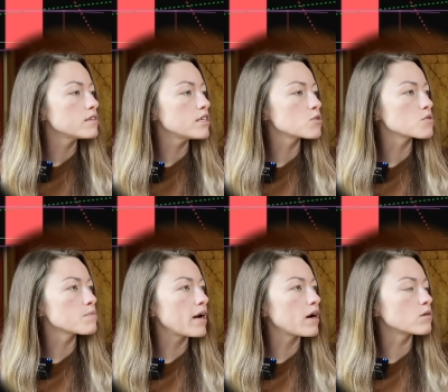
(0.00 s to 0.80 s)
This was
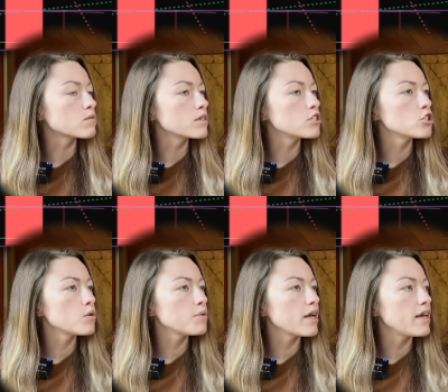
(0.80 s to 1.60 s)
my original
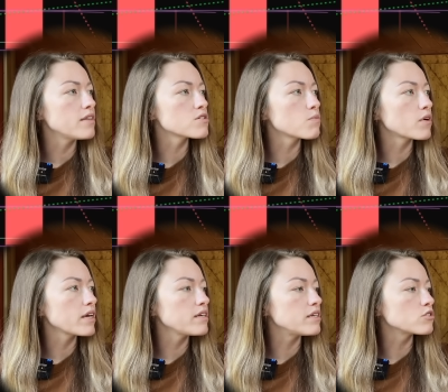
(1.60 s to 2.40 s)
plan this morning
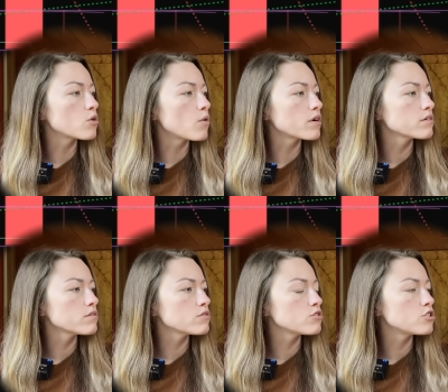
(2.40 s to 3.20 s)
in Discord.
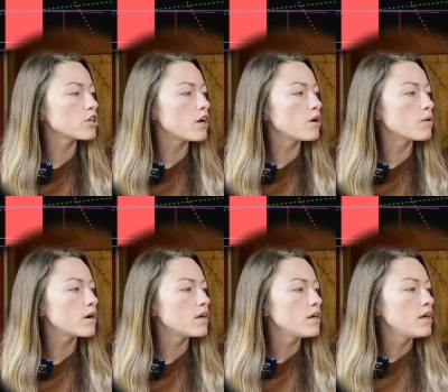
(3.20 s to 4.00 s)
So
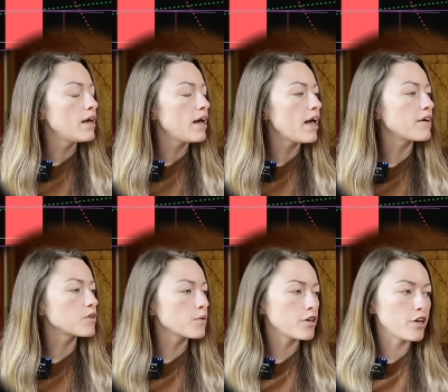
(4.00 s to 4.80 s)

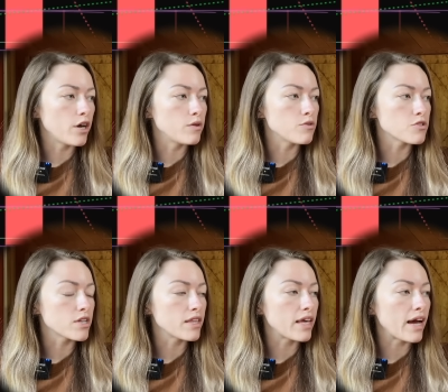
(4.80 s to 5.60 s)
everyone knows
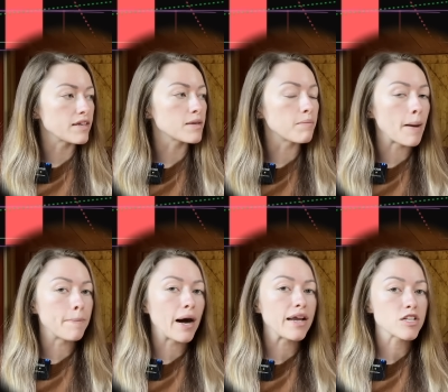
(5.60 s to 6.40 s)
that my
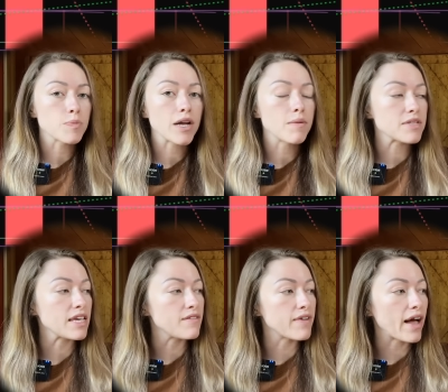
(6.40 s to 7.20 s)
bias becomes
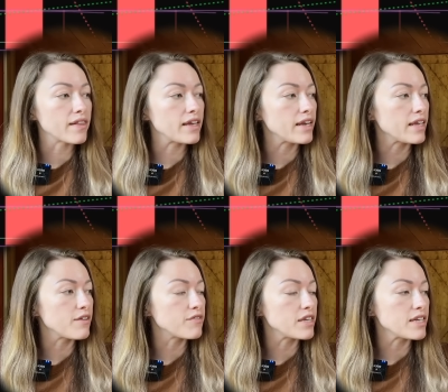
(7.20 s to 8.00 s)
invalid
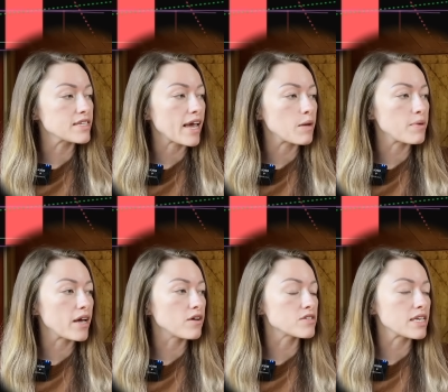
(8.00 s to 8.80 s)
if these
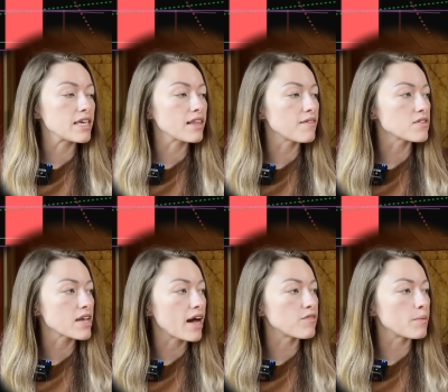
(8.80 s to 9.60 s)
KPLs and key levels I
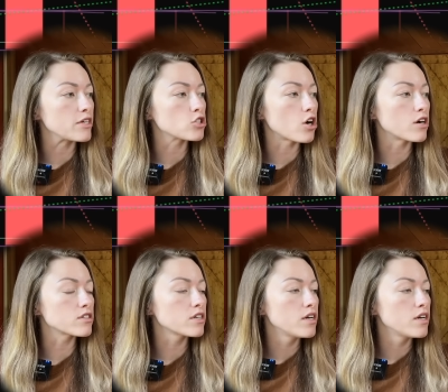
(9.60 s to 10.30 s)
have on my chart